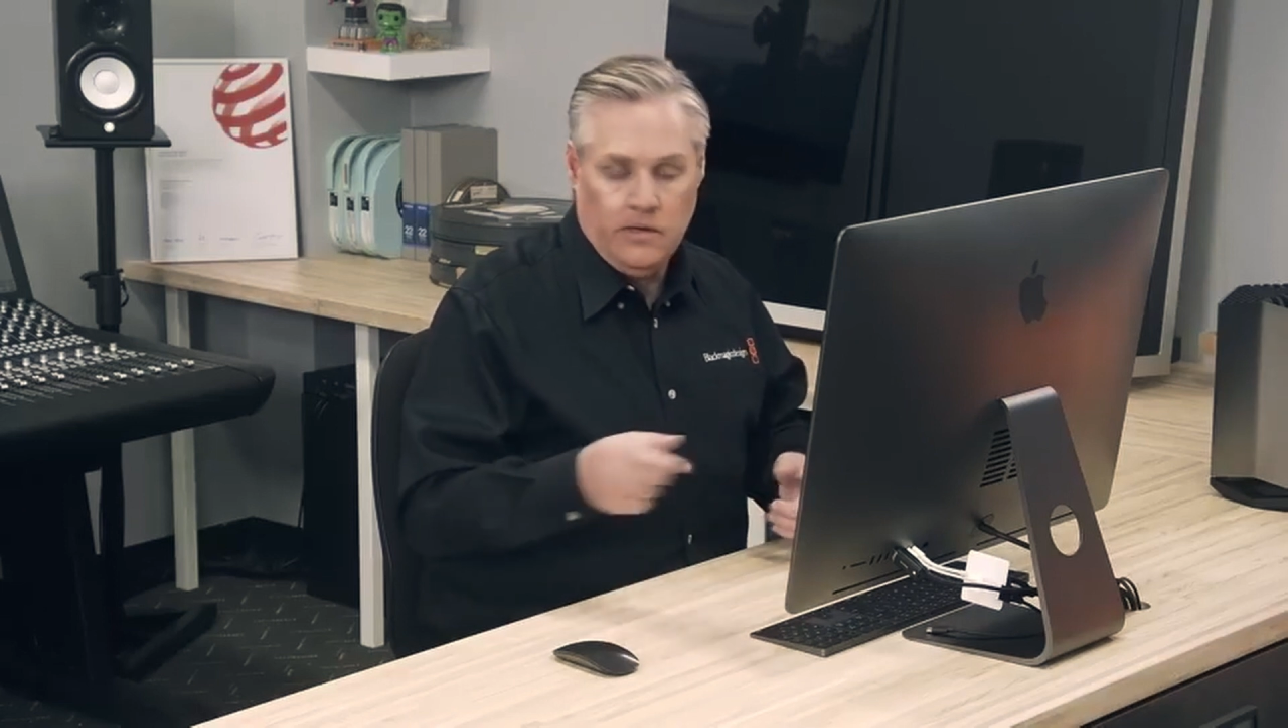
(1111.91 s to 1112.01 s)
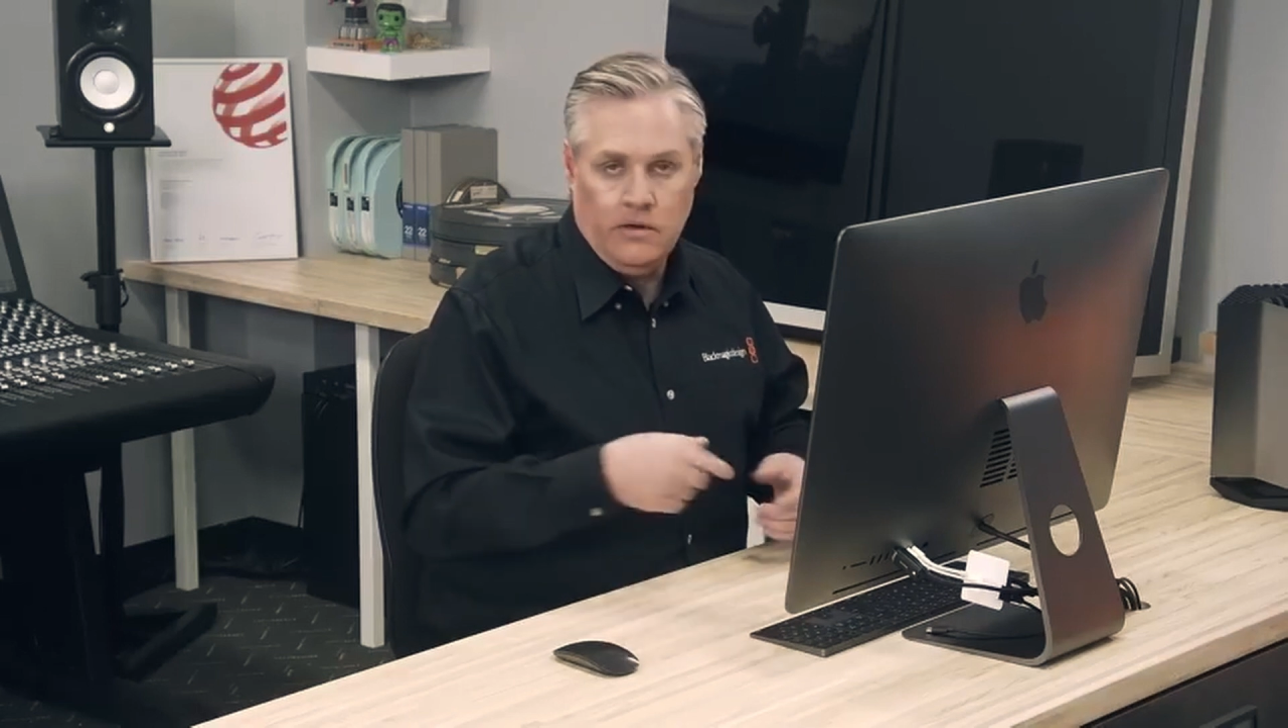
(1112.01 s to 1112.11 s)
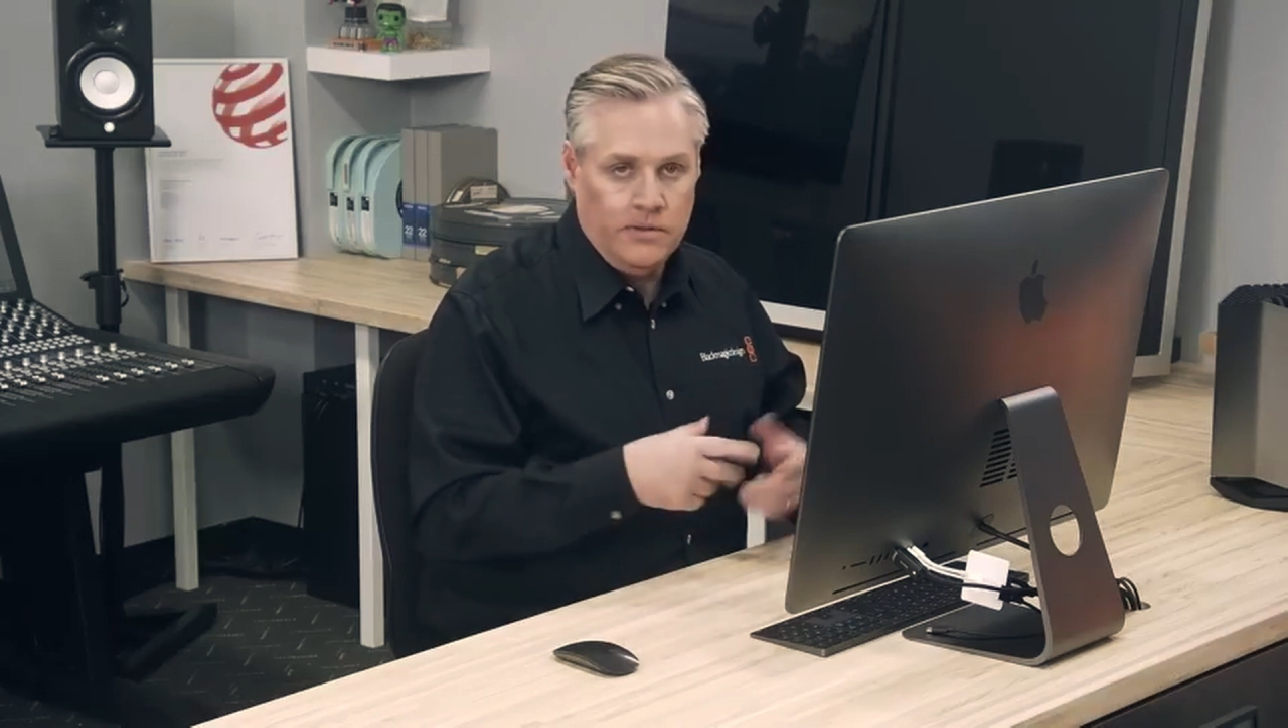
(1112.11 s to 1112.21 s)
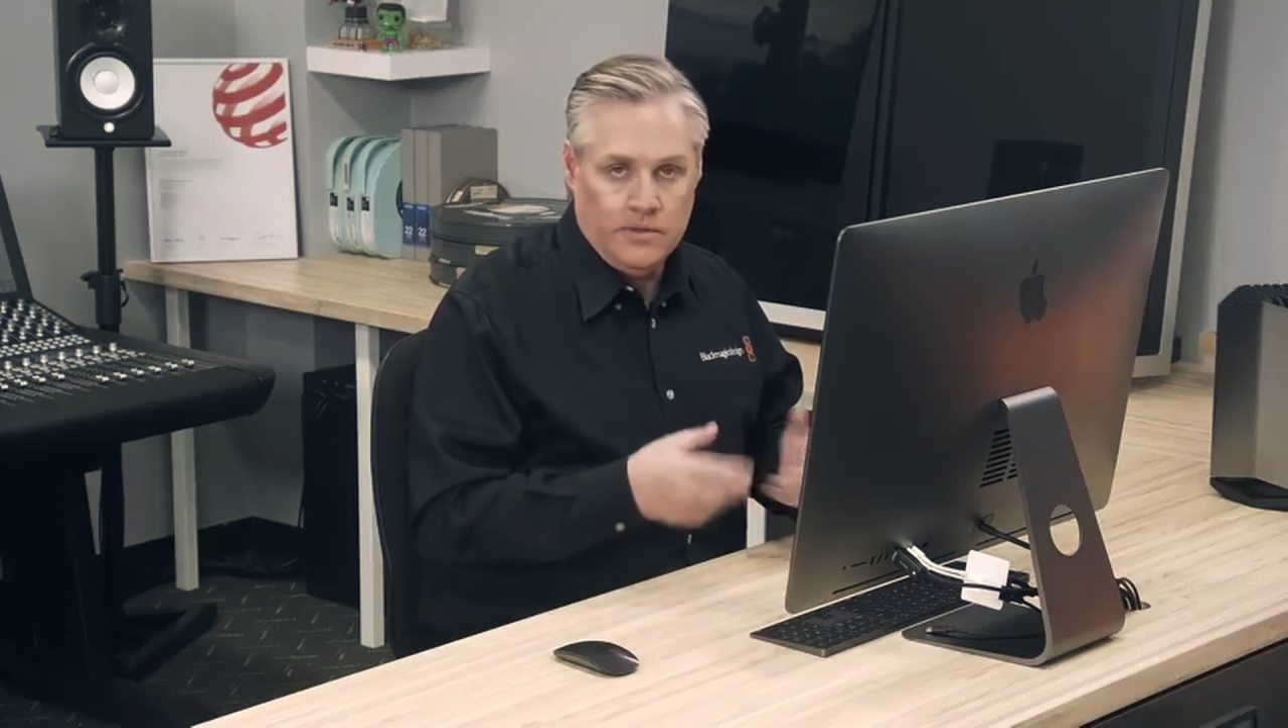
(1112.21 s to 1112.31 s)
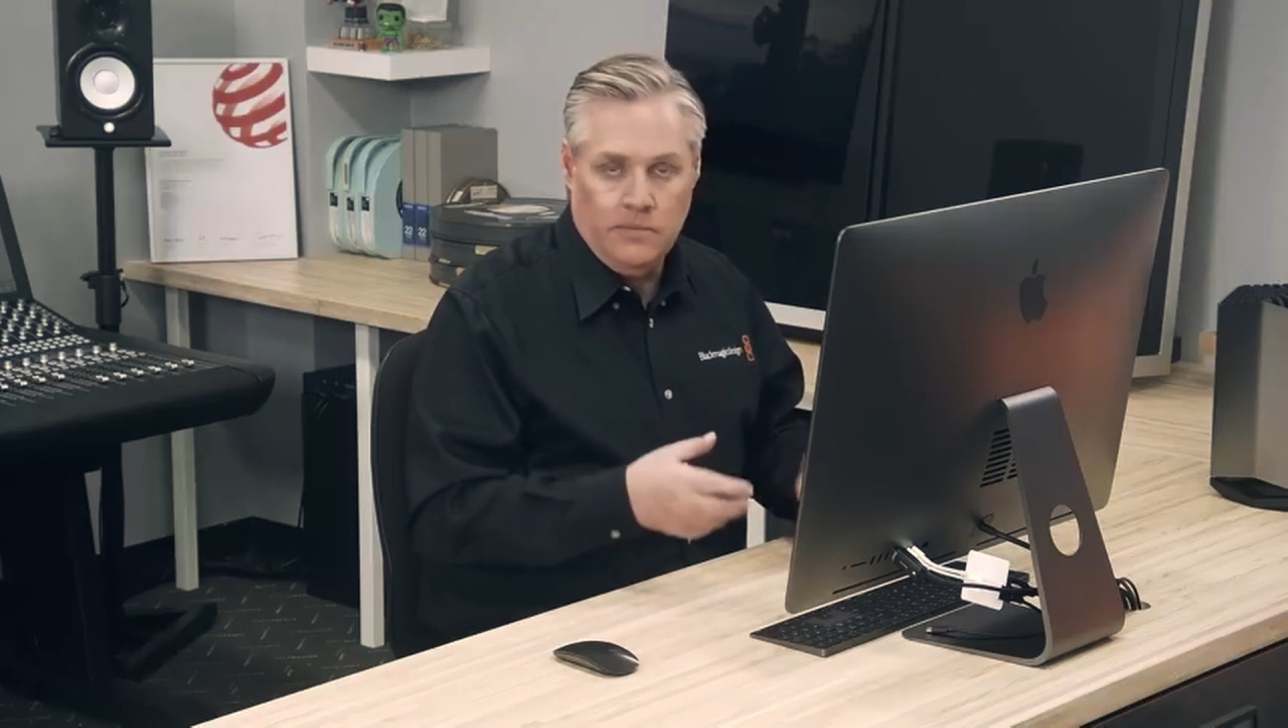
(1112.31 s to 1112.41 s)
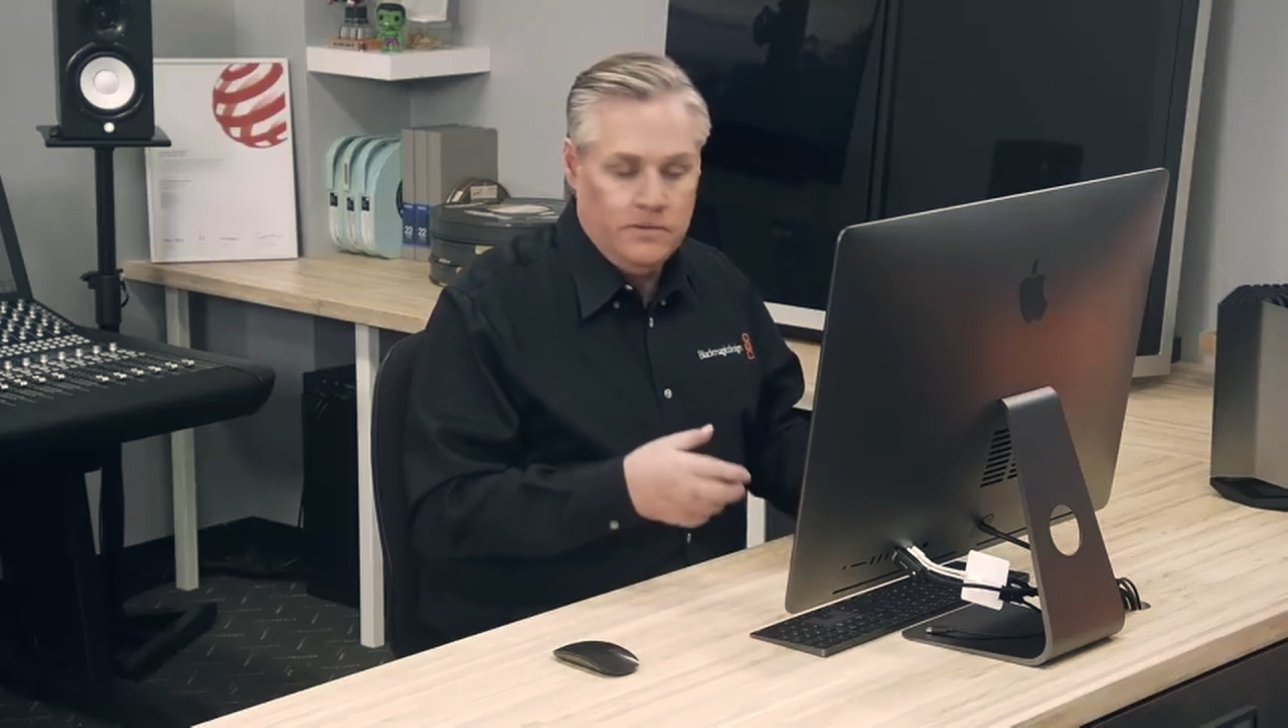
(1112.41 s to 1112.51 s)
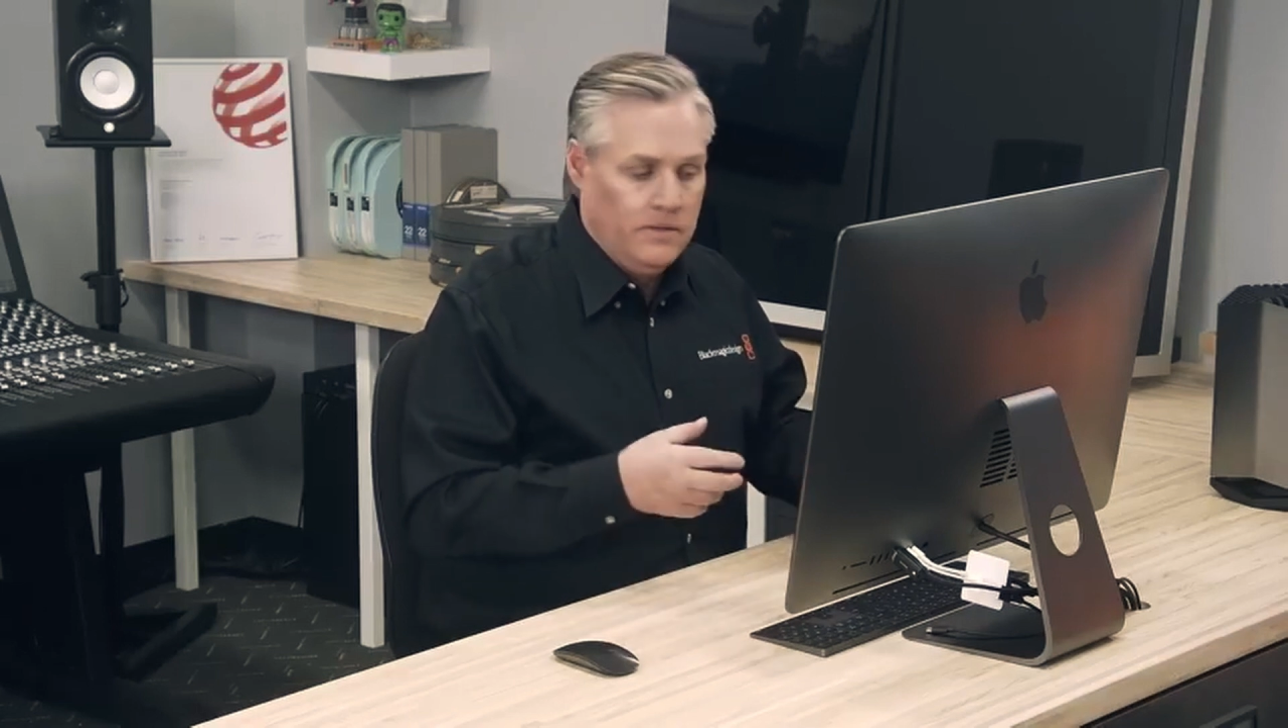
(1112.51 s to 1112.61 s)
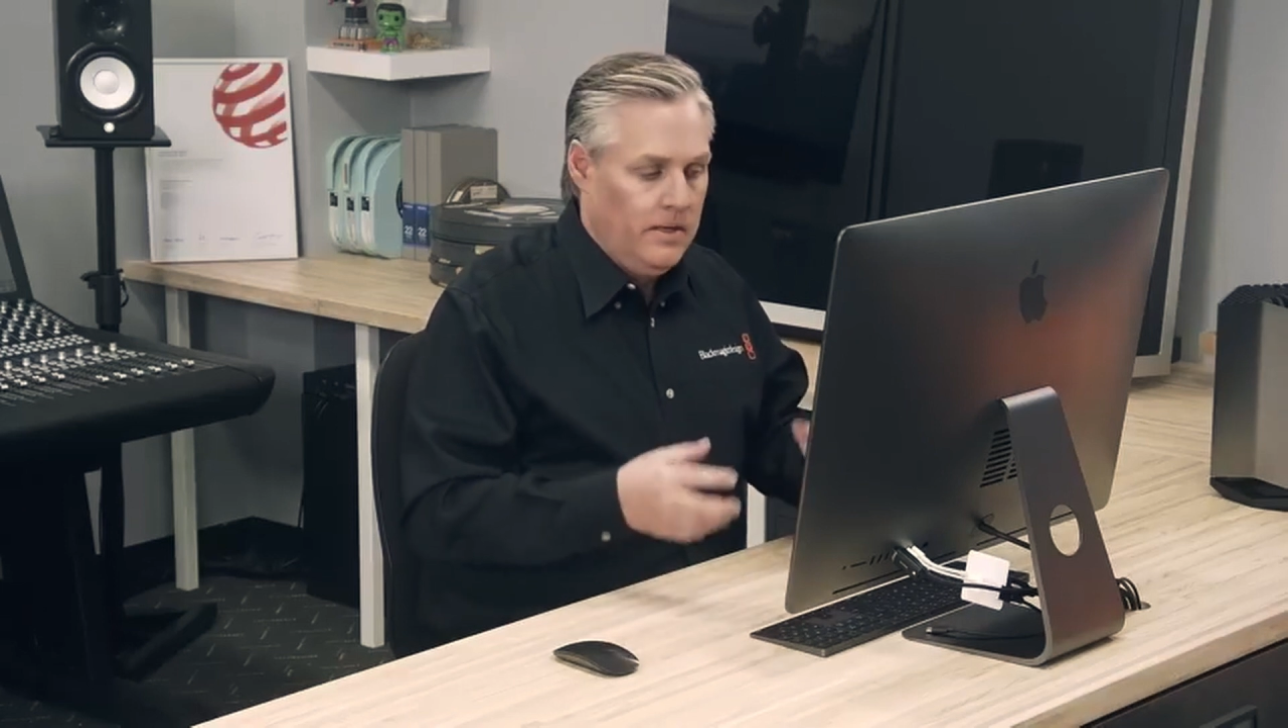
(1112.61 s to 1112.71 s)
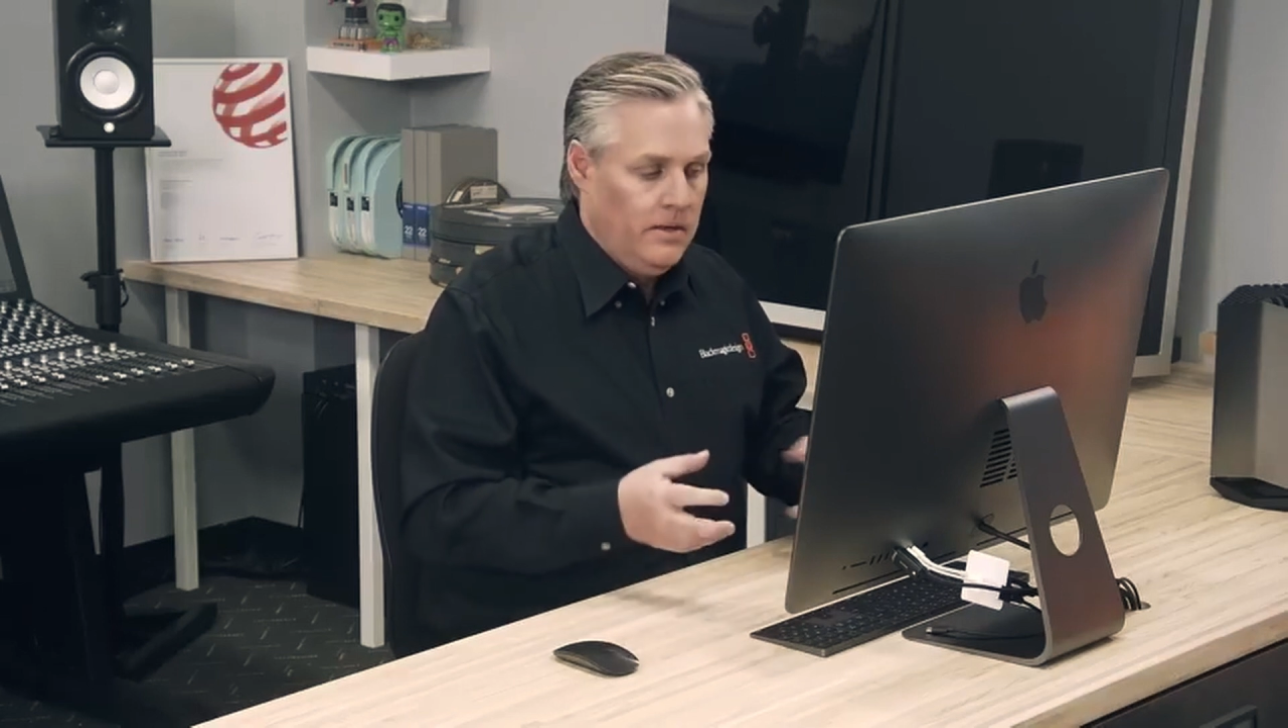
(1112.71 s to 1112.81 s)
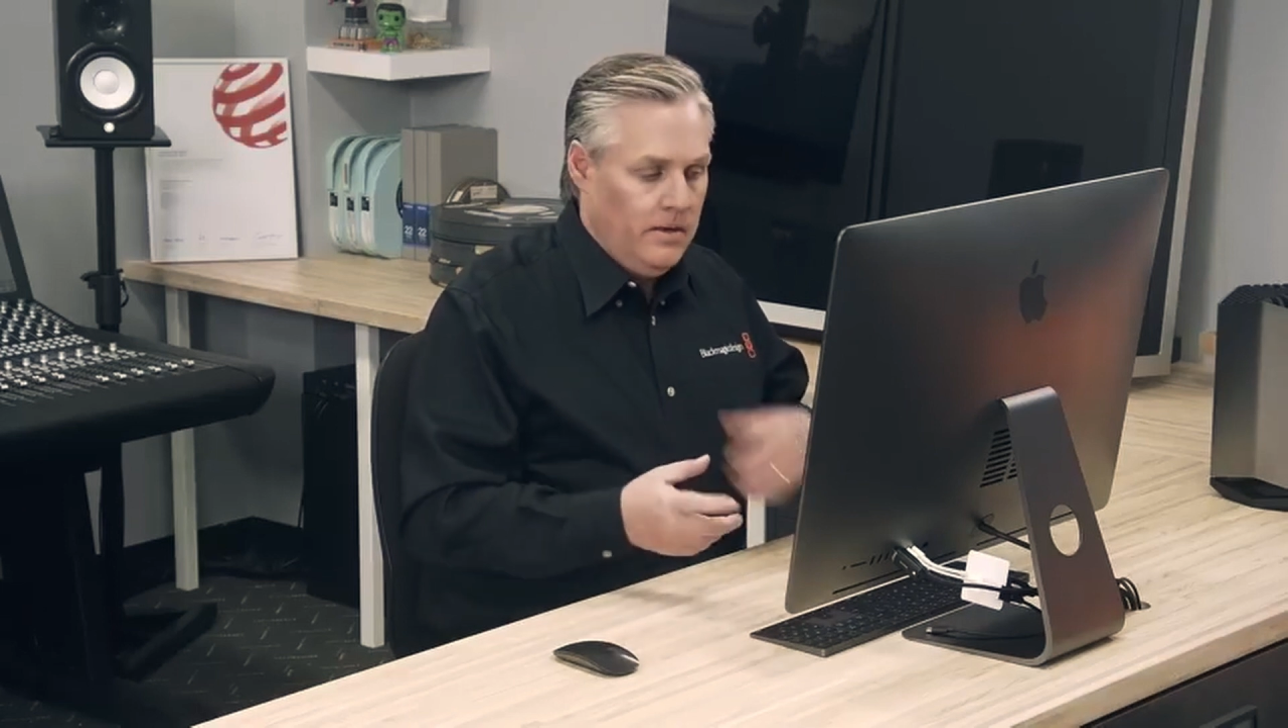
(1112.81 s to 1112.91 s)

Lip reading: close-ups,